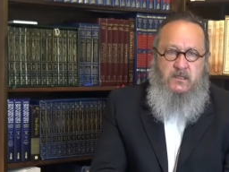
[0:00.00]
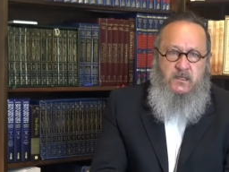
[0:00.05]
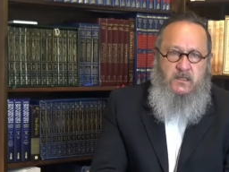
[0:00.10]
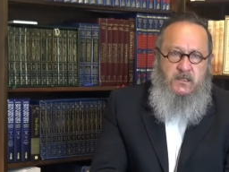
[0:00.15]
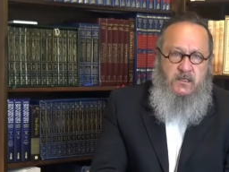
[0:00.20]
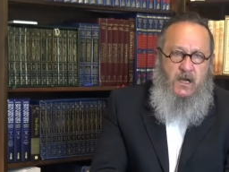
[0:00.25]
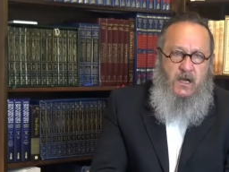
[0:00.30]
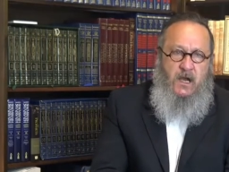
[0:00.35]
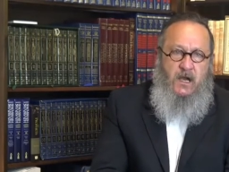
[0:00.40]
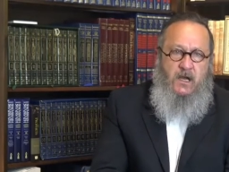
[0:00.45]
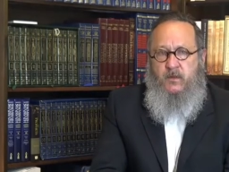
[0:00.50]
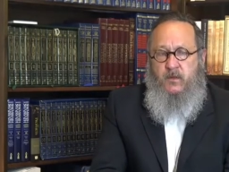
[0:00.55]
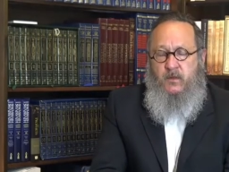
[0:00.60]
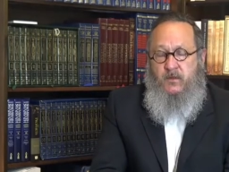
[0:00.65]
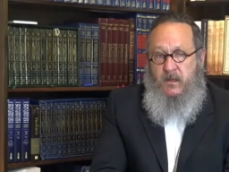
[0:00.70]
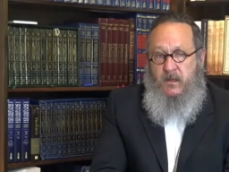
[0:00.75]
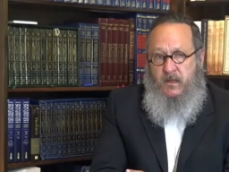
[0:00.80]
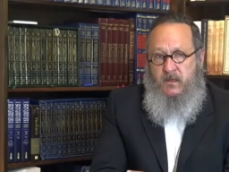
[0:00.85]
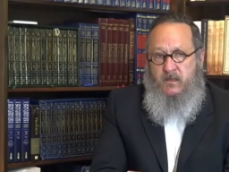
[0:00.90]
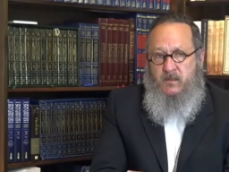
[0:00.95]
Nidah,
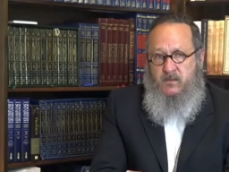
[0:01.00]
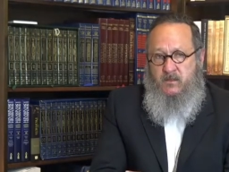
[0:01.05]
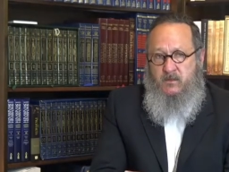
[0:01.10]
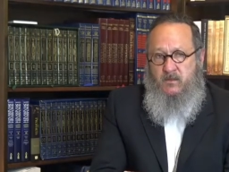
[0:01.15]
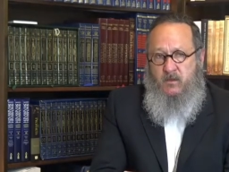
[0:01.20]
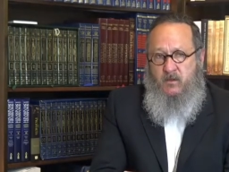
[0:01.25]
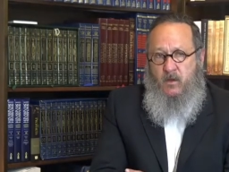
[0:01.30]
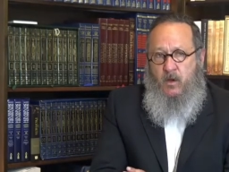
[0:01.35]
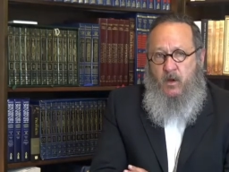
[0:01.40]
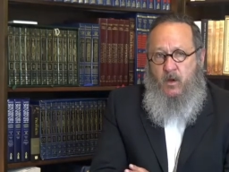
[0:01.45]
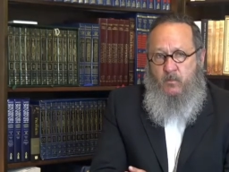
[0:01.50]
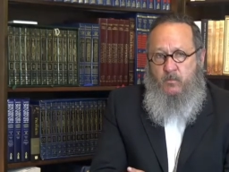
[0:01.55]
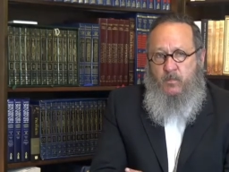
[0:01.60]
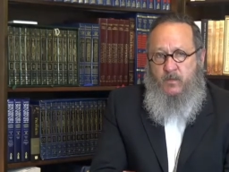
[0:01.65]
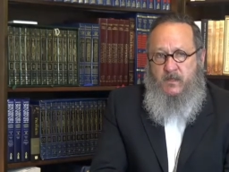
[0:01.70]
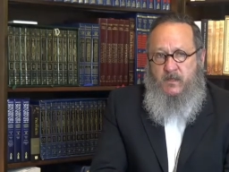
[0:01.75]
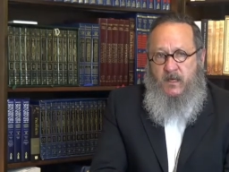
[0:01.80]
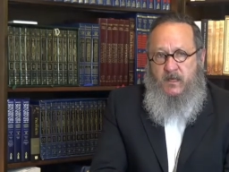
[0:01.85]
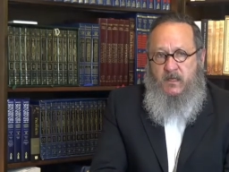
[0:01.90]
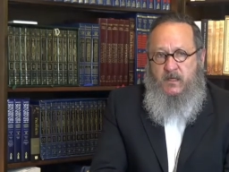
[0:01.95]
that is law
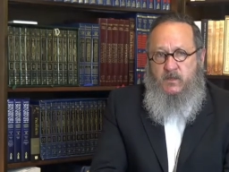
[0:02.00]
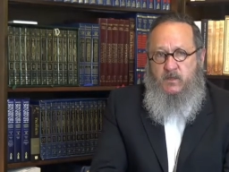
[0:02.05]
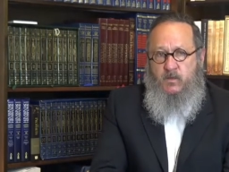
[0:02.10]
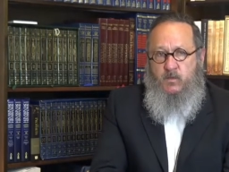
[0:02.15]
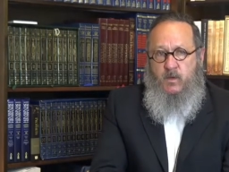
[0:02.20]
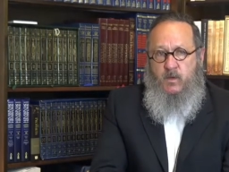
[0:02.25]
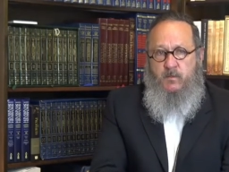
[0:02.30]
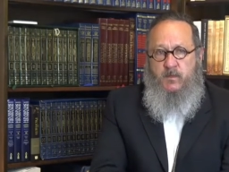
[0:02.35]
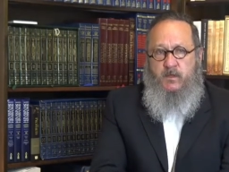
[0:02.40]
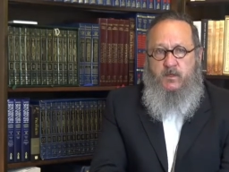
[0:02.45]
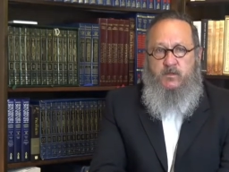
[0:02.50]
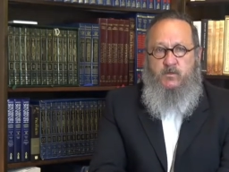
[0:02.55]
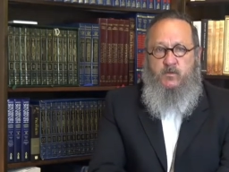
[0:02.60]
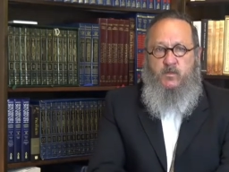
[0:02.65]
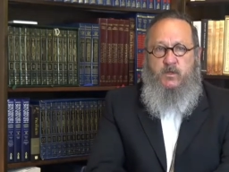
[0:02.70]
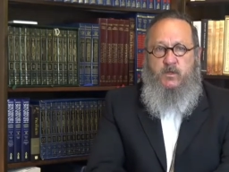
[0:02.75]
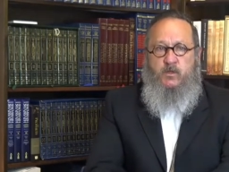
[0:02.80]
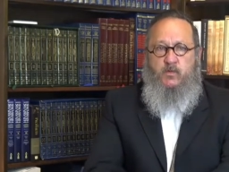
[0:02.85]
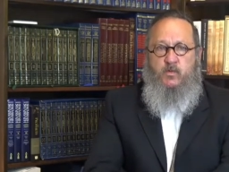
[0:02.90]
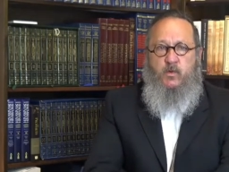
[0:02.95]
pertaining to women's
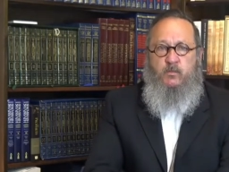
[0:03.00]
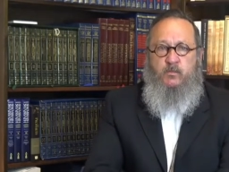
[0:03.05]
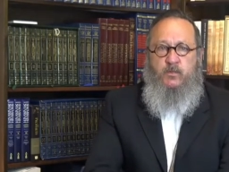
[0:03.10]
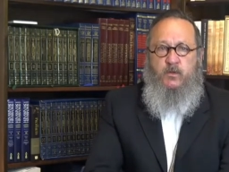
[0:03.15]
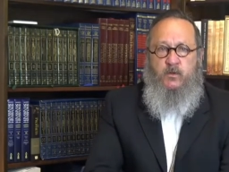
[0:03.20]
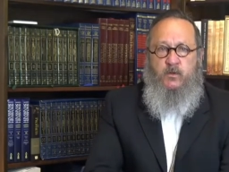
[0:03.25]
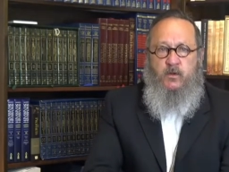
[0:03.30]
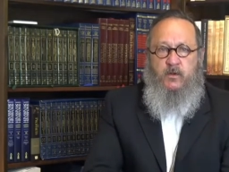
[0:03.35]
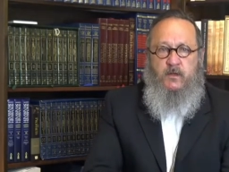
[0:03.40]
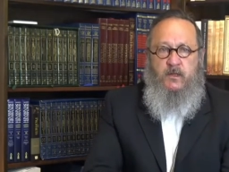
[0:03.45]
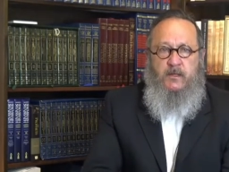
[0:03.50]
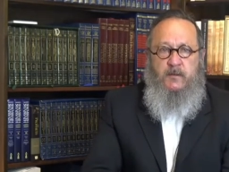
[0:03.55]
ritual purity,